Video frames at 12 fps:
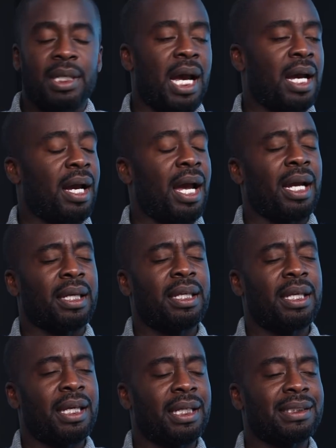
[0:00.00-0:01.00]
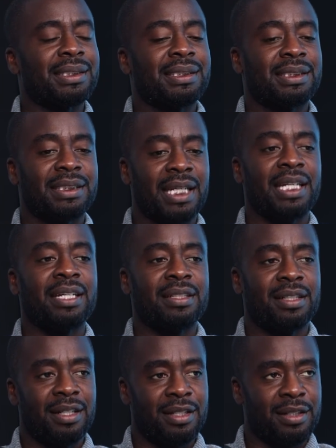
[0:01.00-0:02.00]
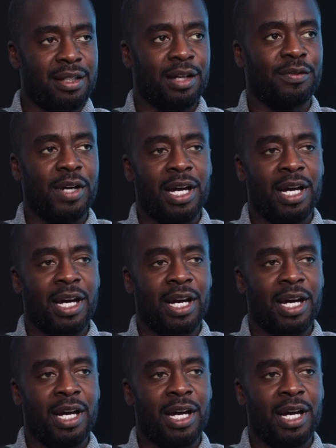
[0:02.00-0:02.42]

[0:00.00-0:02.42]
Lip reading: I can't say it enough.